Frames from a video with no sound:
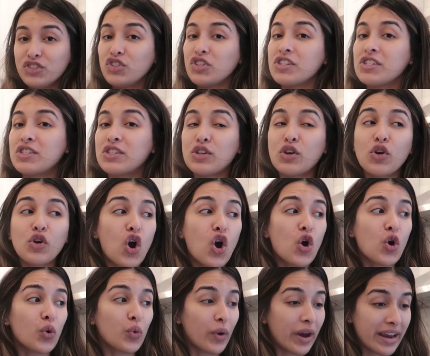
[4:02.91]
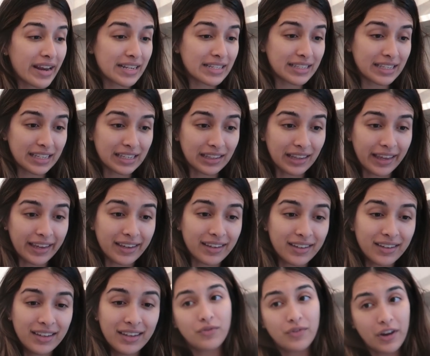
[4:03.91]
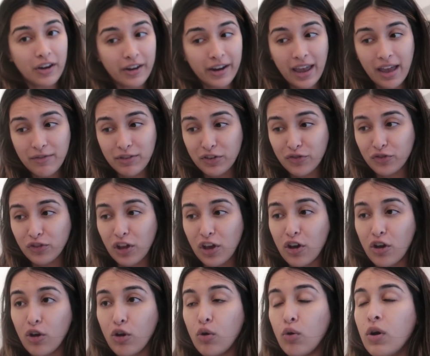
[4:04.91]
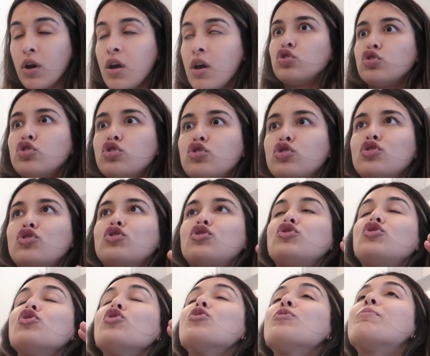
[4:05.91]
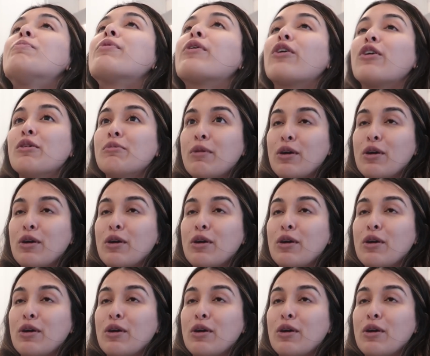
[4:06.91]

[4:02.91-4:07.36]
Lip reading: just crazy, like very heavy flow, super